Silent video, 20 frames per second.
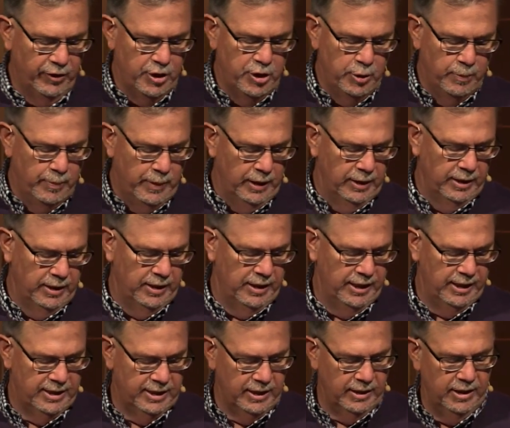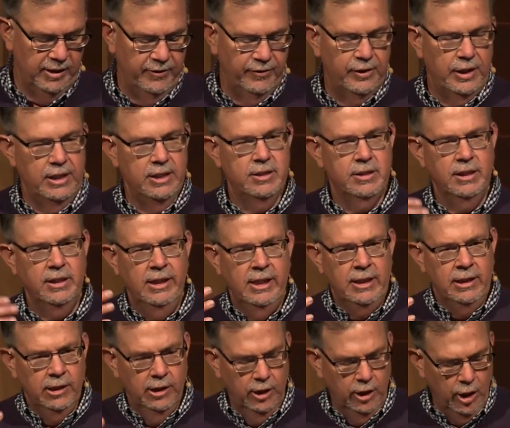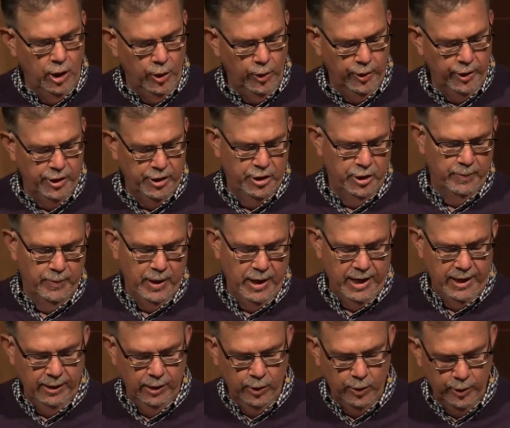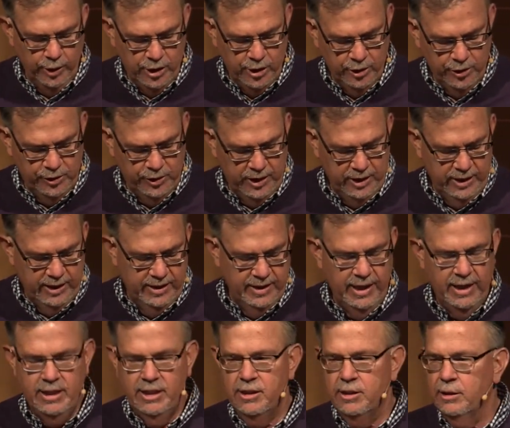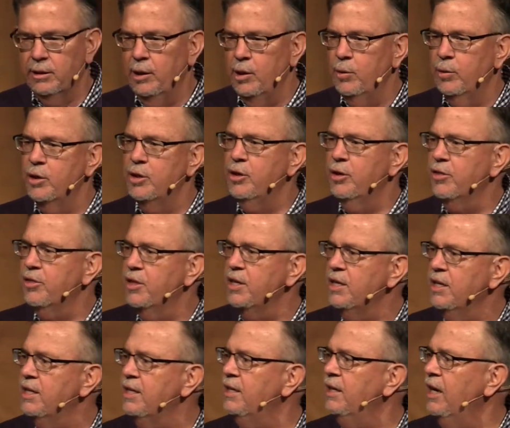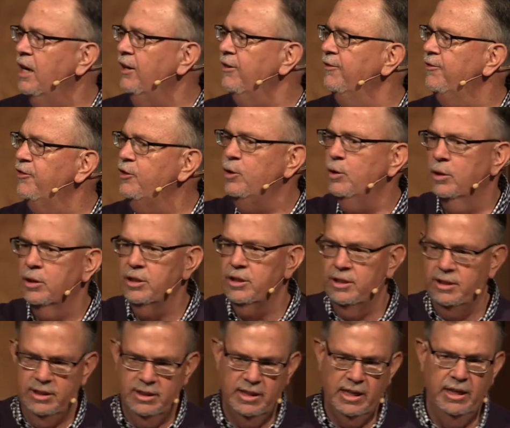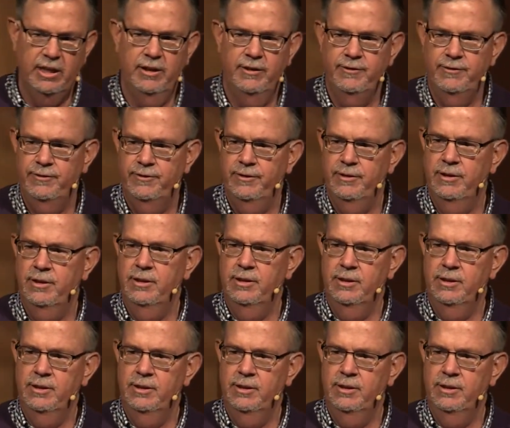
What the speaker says: humility signifies to lower your mind, lower your thinking. That is, lower your thinking of yourself.